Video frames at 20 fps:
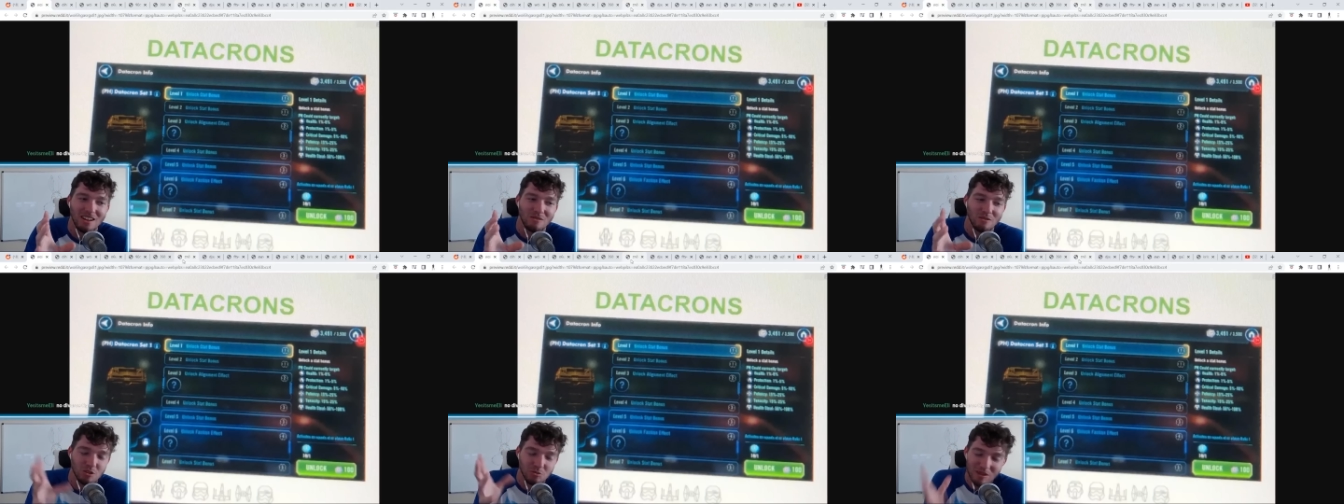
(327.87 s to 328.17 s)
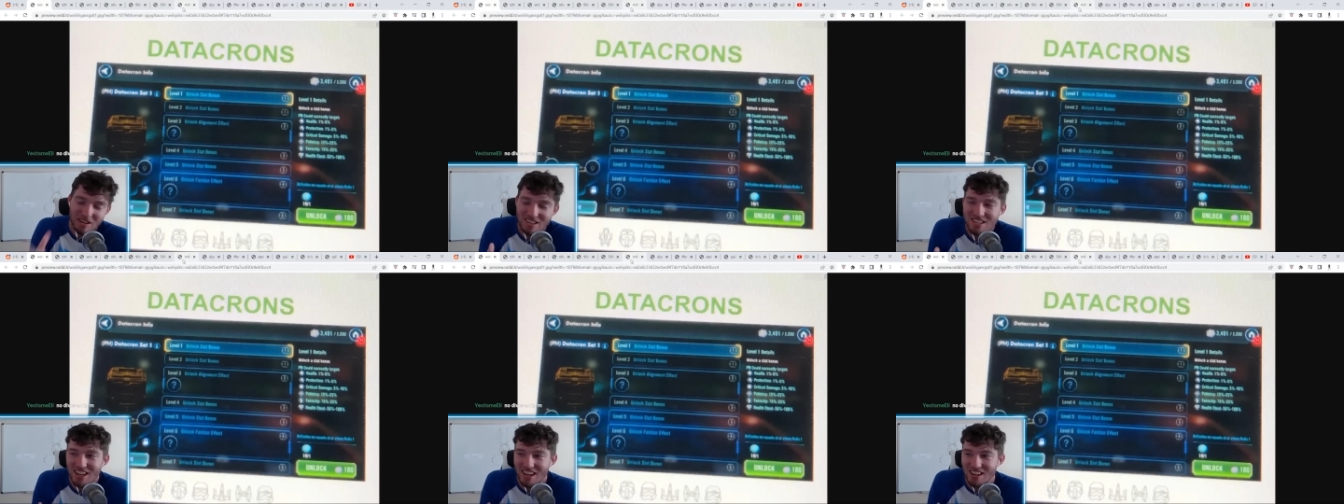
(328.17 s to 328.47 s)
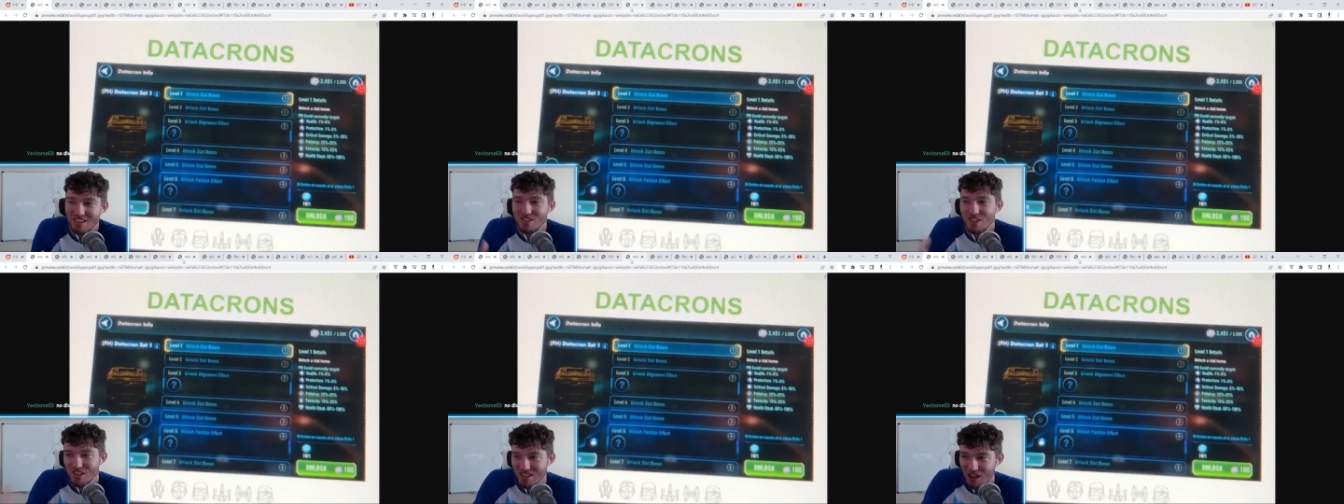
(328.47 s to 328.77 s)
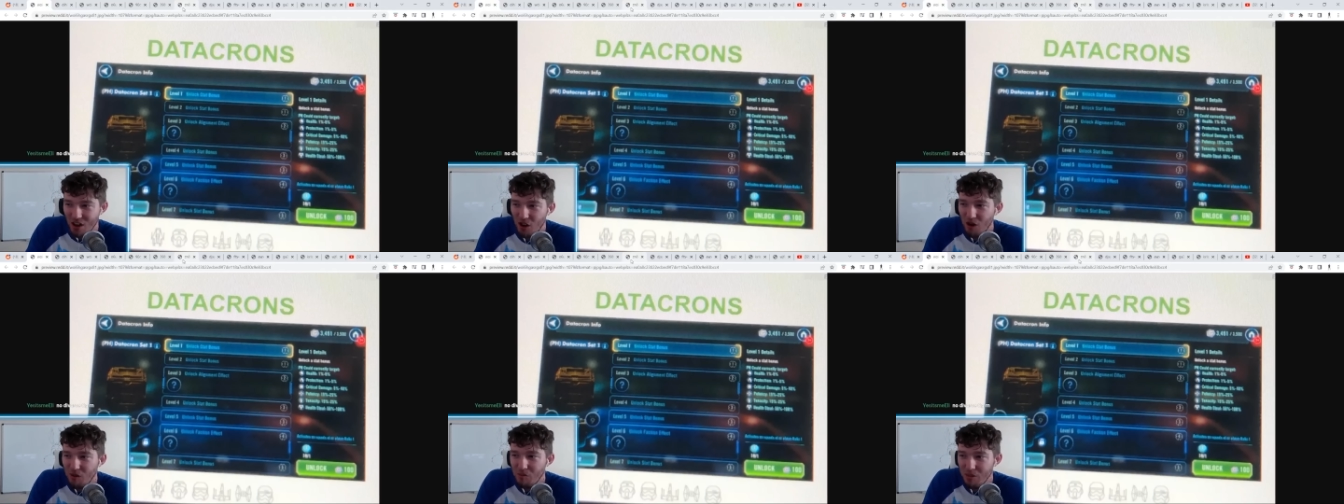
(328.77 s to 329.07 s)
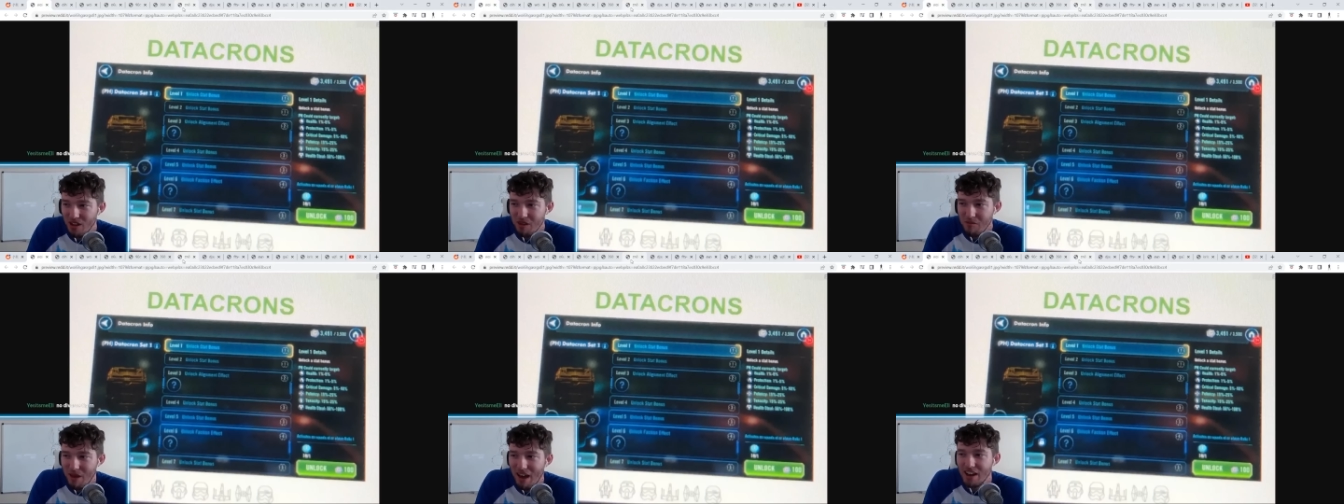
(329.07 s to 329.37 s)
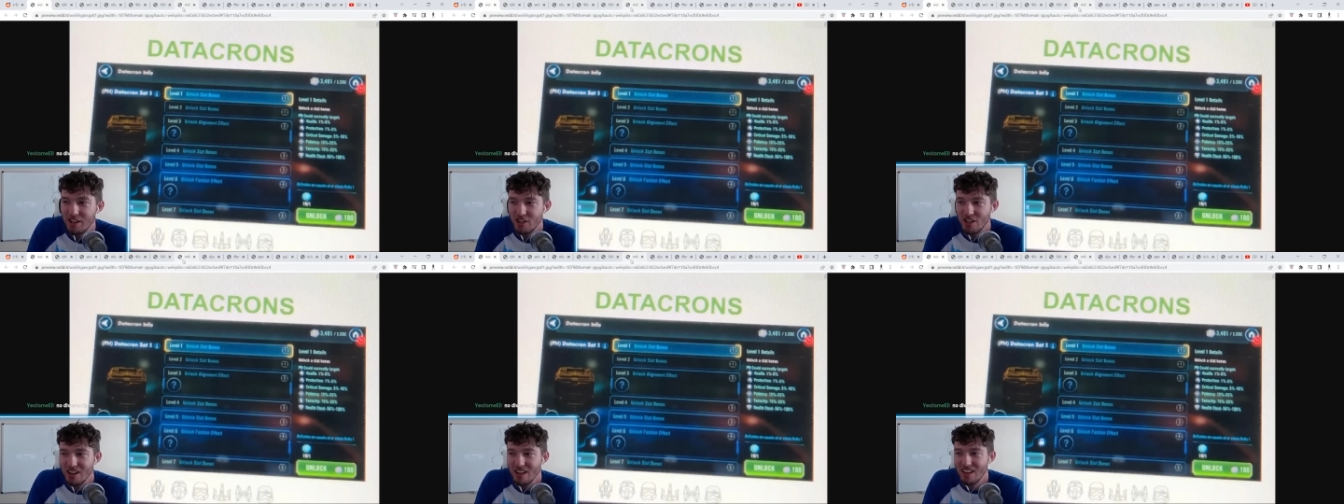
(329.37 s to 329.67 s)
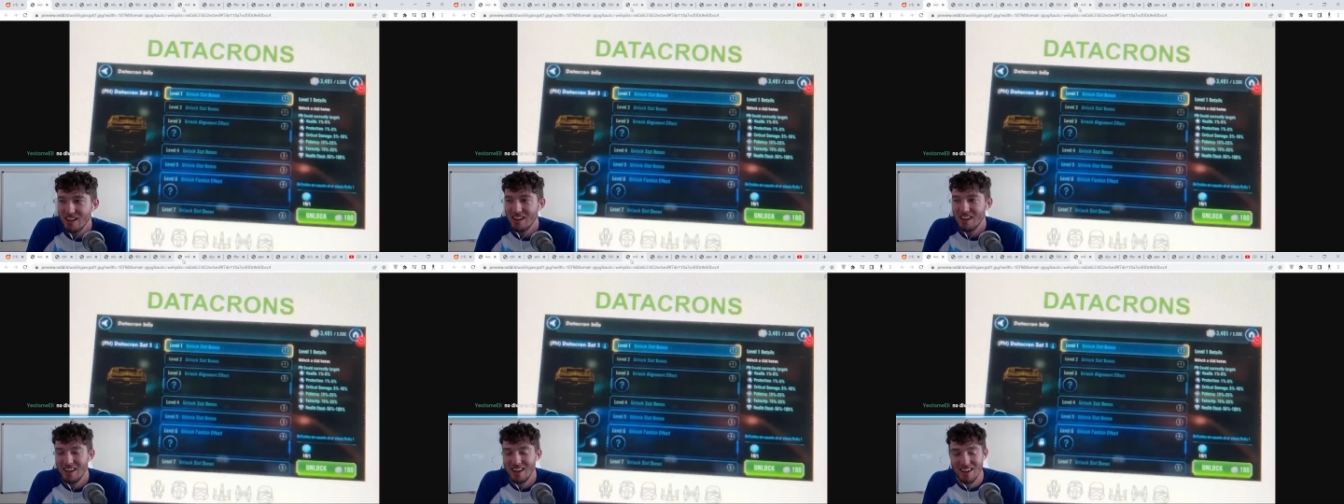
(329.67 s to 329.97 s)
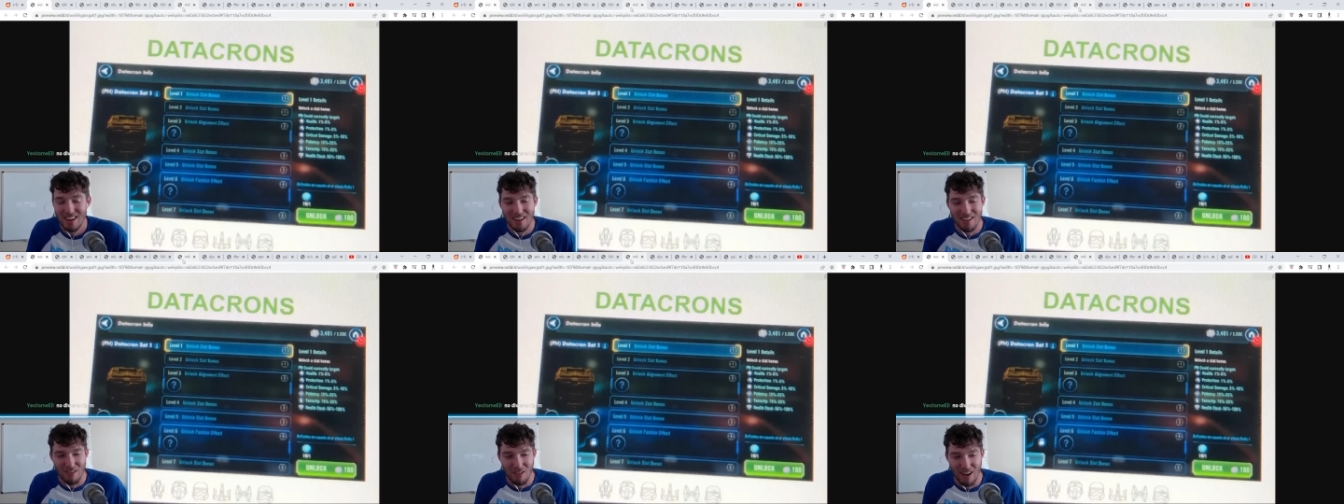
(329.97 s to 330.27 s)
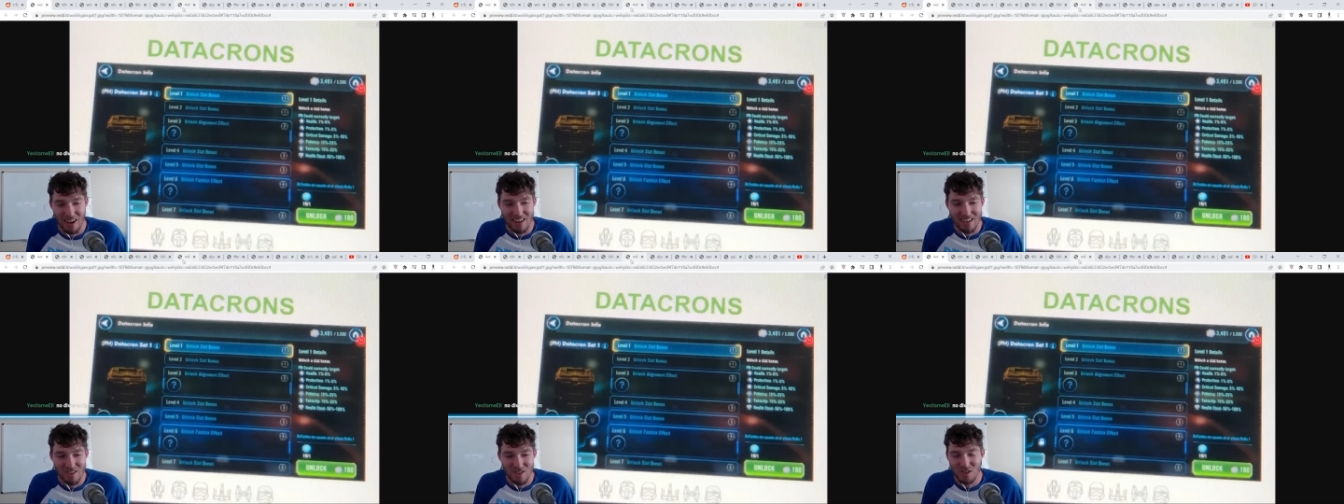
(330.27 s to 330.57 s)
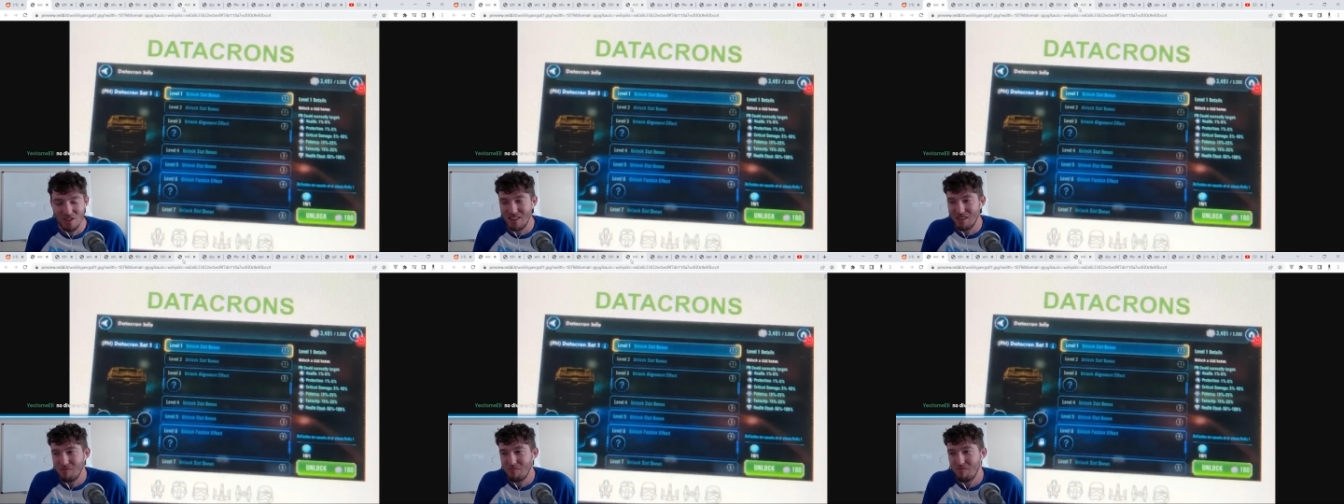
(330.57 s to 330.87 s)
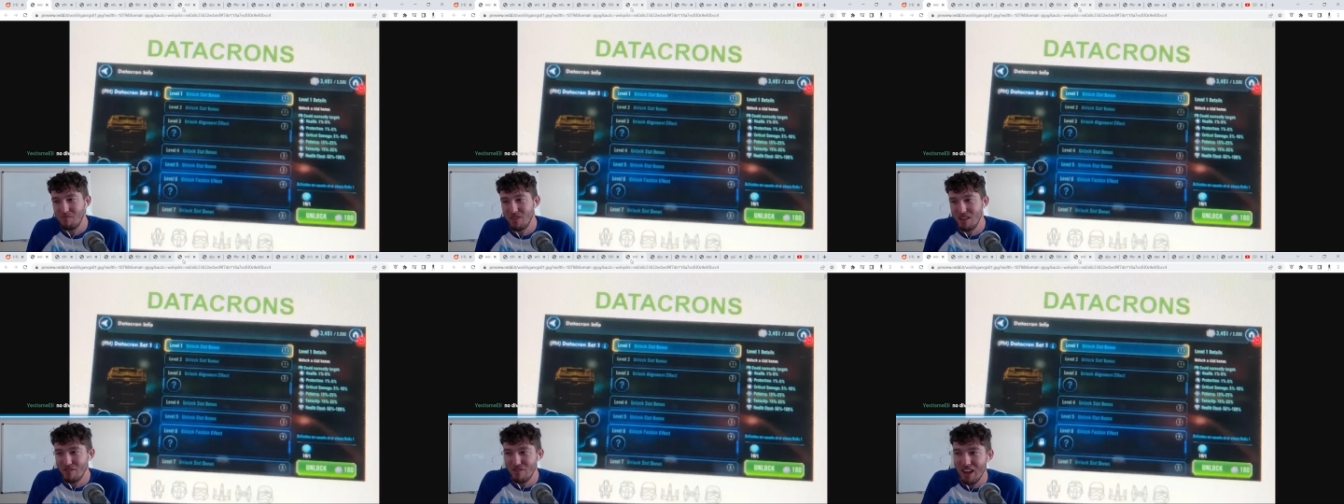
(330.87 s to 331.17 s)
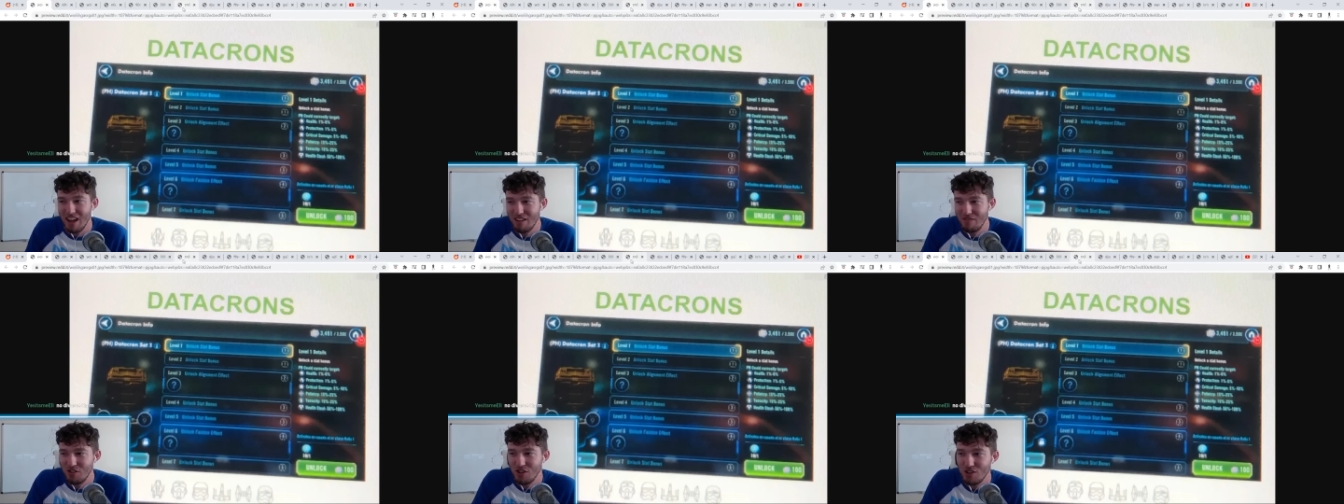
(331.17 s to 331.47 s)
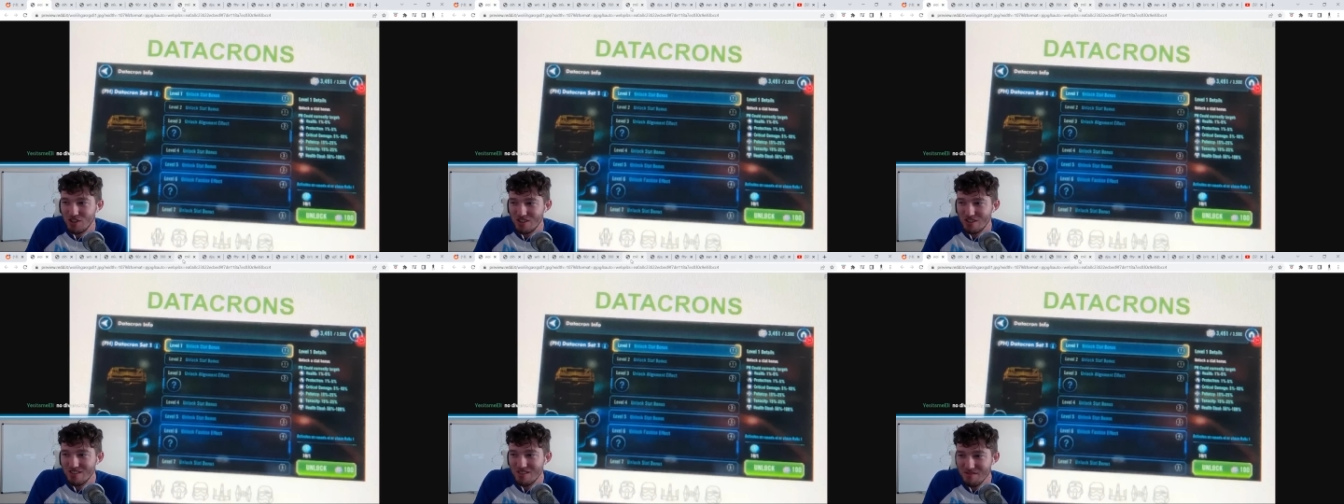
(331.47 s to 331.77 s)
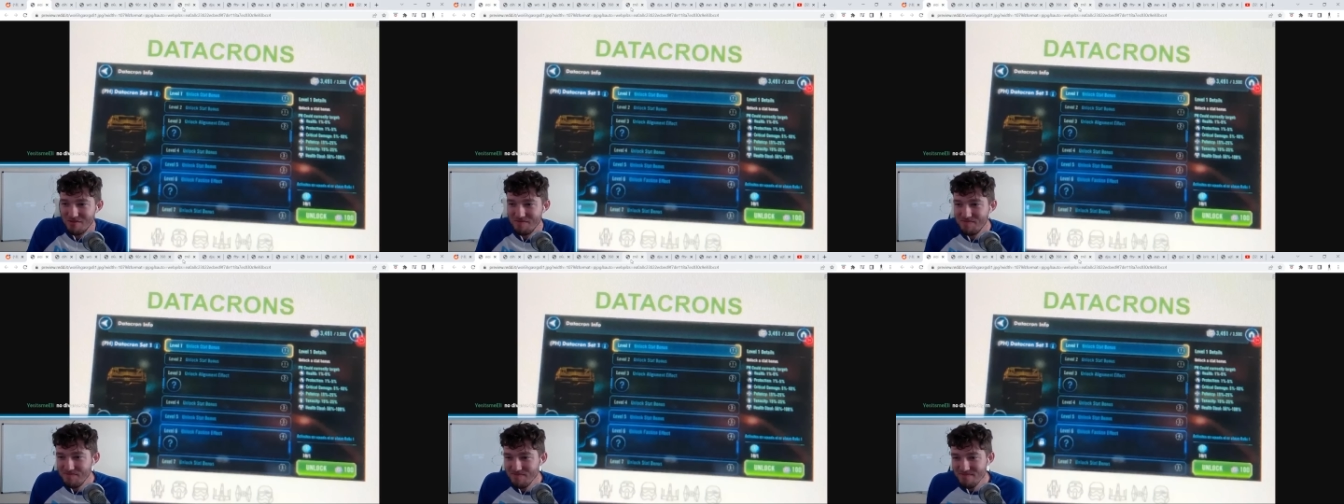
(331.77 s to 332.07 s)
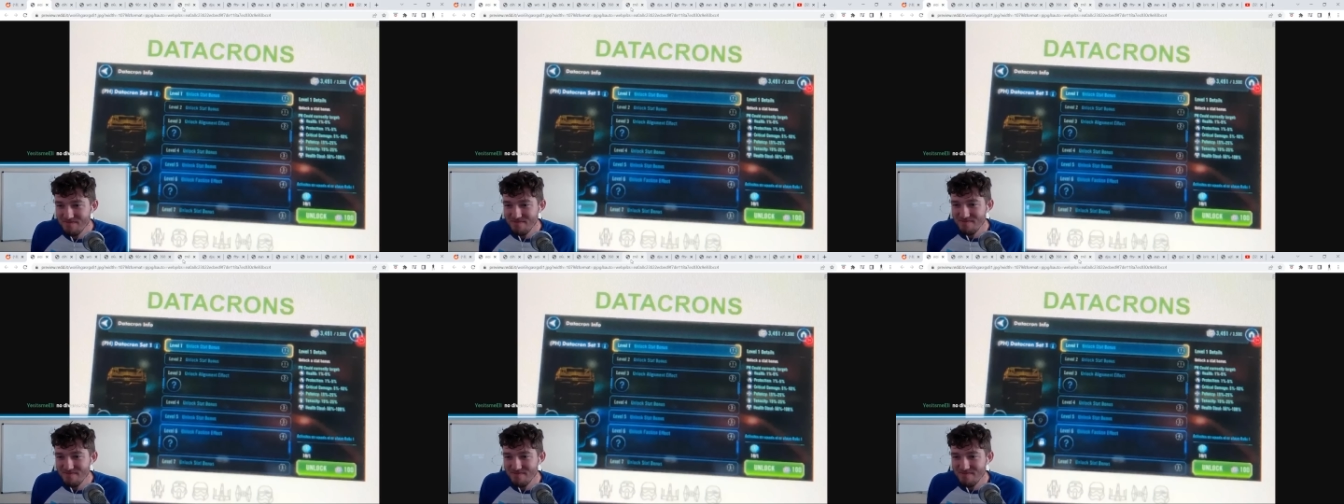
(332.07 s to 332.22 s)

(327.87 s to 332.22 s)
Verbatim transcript: Which makes sense because no they all play magic, right? So right, yeah. I, oh, just... I, yeah, yeah.